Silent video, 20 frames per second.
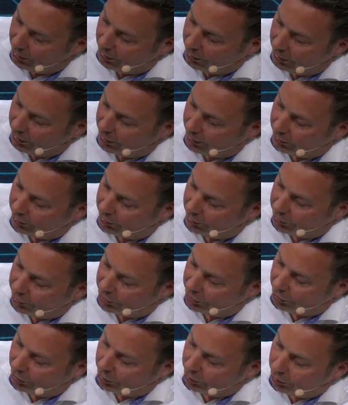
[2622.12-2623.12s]
and can
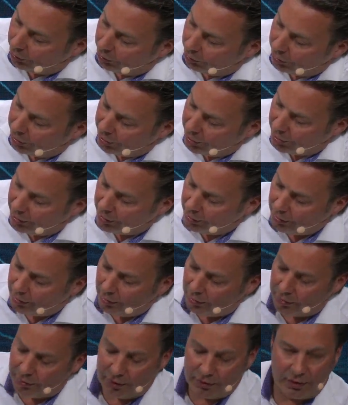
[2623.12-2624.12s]
show you here.
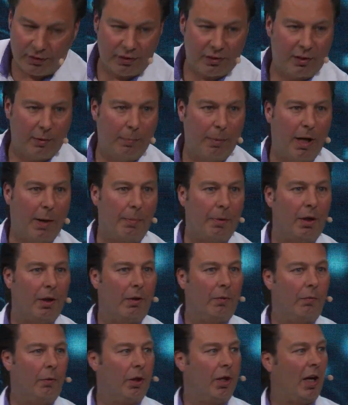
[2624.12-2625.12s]
This is the map
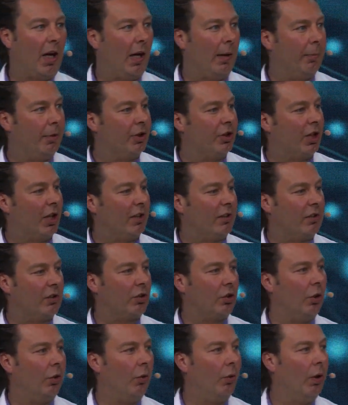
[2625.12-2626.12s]
what Harman just
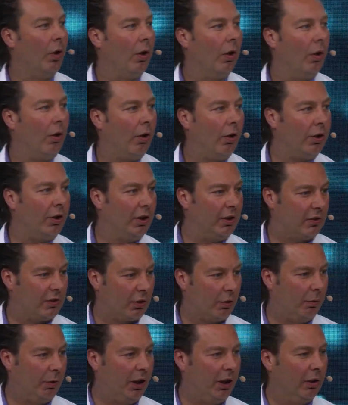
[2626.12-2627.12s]
showed on his
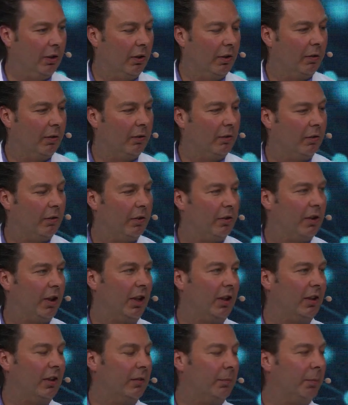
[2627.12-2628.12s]
screen
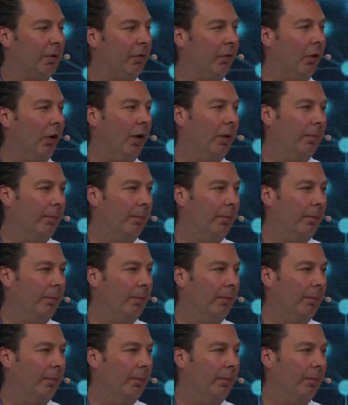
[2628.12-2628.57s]
seconds before.